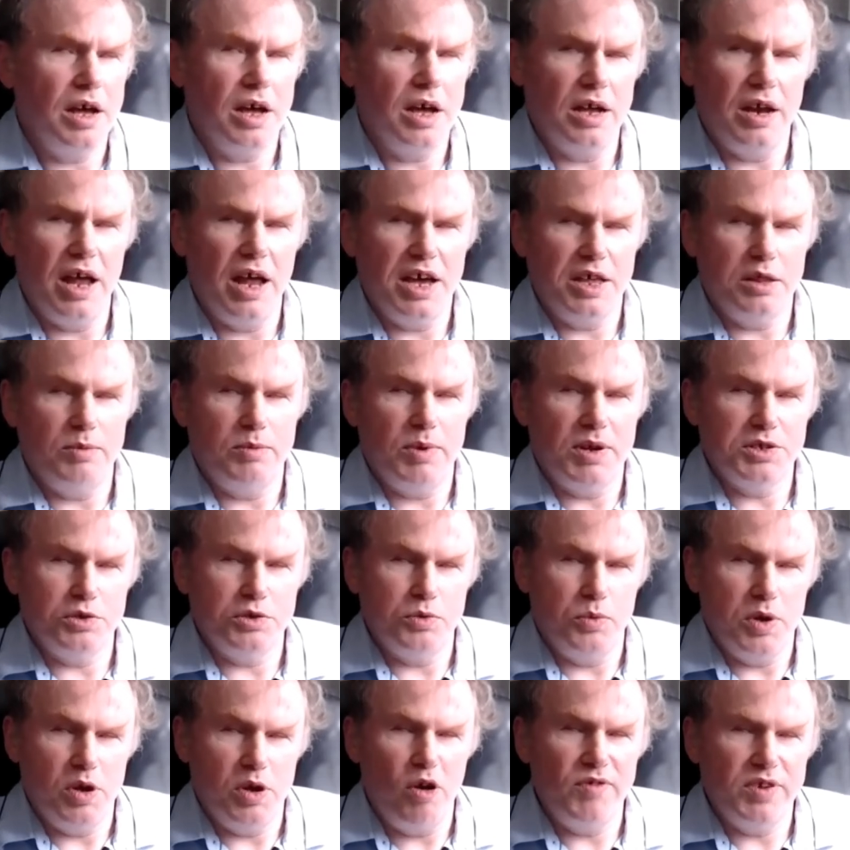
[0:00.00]
like the ones that
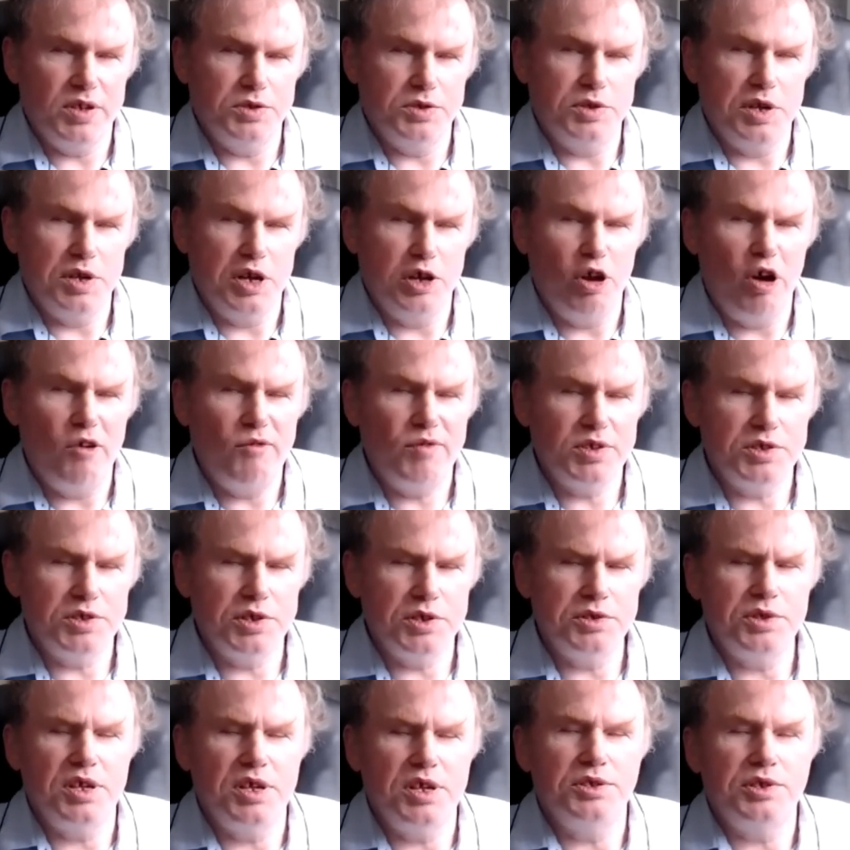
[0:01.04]
we often see in
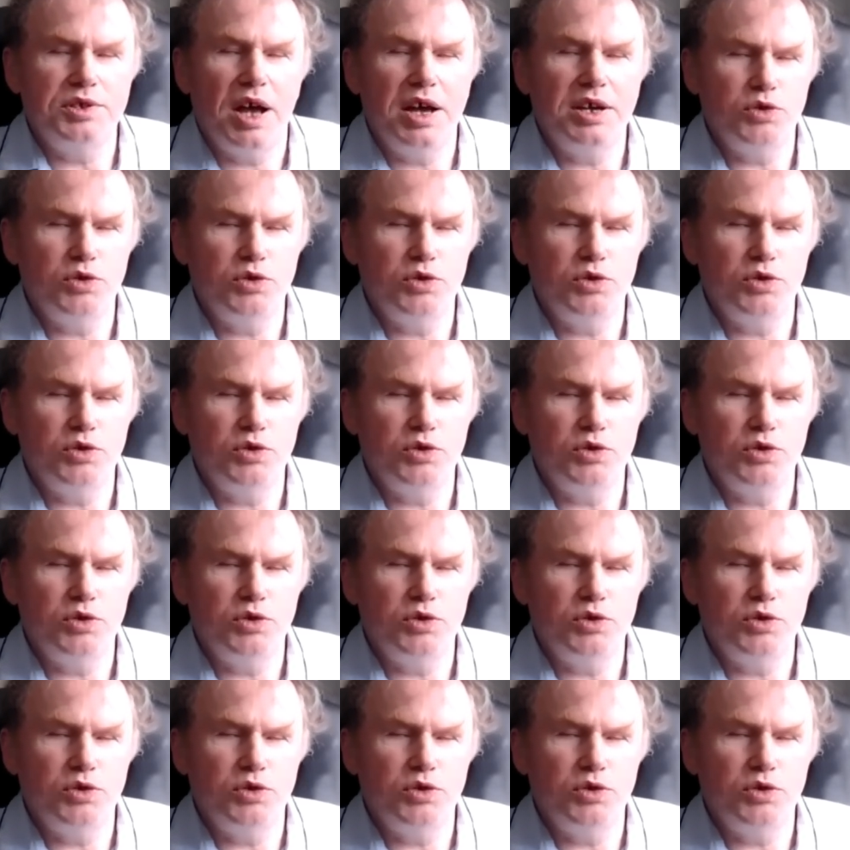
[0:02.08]
offices these days,